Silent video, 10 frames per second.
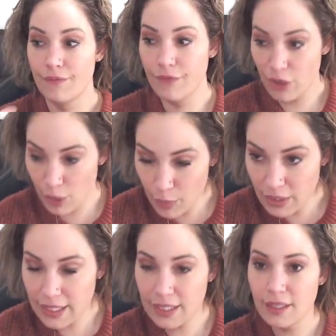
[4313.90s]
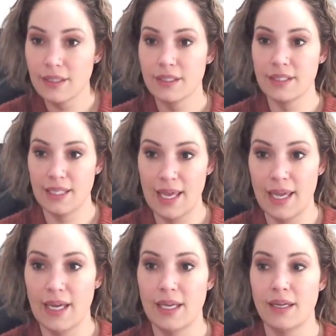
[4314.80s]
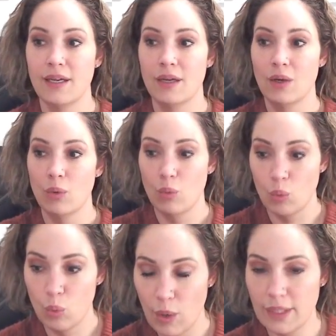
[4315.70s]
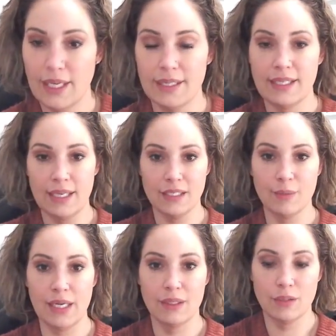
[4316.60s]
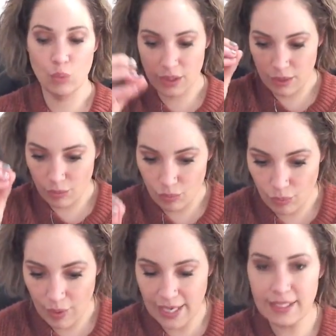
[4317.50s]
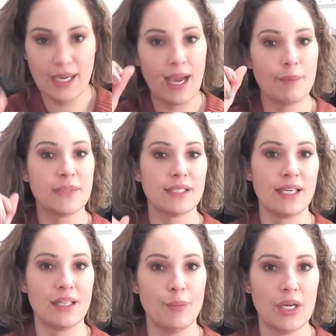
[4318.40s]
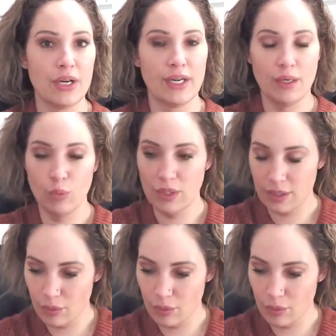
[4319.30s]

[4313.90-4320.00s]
verbally say what that test means with the right time to say the period, with